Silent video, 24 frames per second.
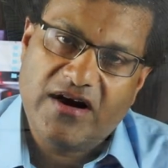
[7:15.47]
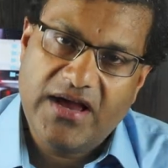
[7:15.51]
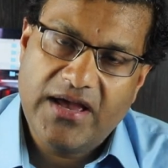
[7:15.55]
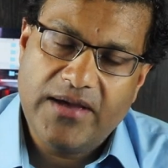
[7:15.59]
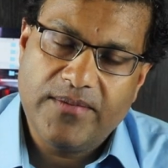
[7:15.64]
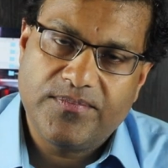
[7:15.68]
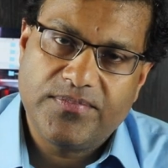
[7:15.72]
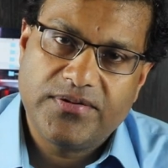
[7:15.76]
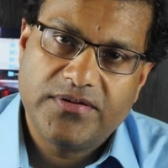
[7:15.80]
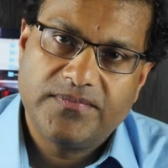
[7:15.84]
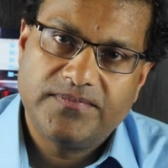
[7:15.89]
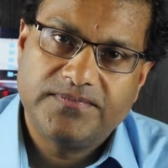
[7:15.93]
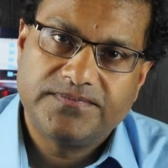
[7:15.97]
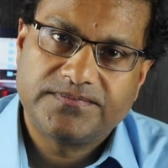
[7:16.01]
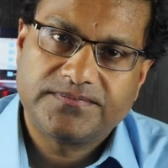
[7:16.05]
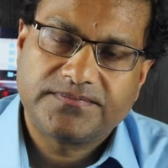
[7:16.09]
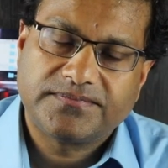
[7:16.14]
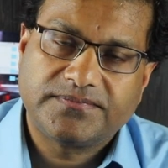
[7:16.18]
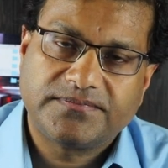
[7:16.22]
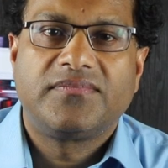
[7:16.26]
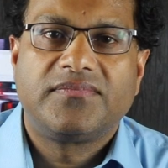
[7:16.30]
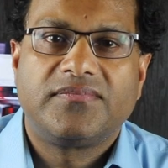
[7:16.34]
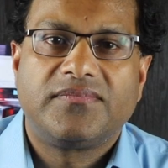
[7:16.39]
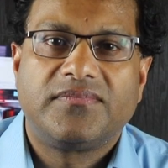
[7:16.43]
hip.
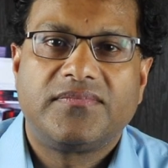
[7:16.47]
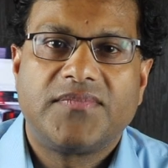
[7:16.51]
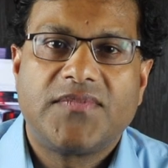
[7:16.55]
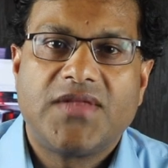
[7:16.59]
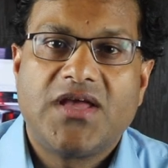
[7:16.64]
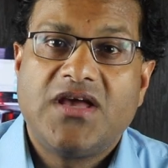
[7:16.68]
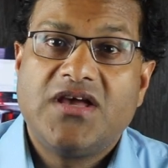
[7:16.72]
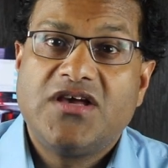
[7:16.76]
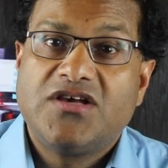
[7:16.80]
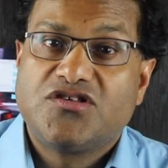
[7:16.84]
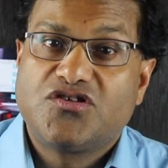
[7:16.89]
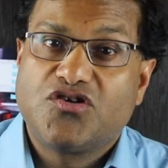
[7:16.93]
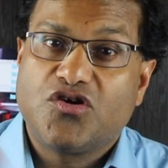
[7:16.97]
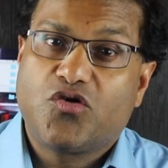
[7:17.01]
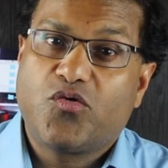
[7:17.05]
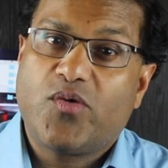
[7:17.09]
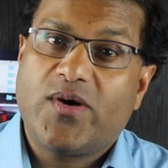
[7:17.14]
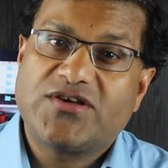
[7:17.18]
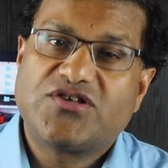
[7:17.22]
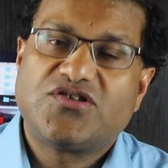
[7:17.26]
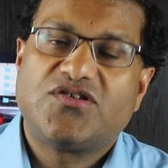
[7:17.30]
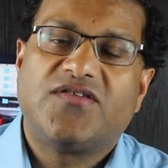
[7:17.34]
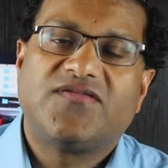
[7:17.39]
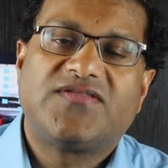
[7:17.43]
So,
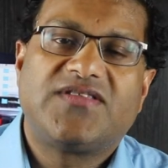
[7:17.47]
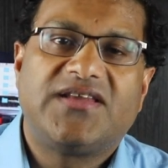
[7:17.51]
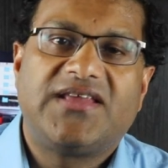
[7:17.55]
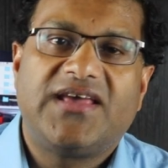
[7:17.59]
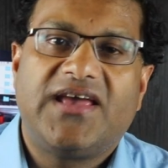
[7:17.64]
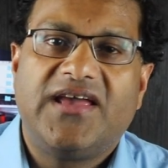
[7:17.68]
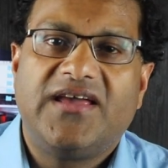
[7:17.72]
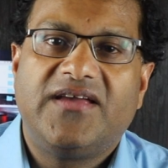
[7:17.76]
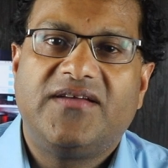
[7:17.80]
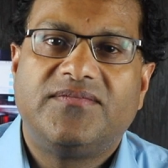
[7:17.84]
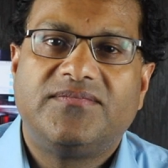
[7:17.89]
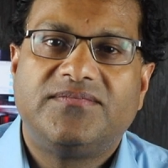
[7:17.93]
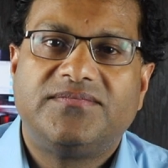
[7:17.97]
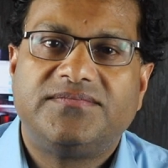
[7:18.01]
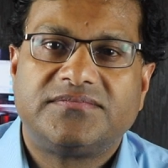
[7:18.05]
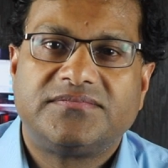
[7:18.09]
question of the day.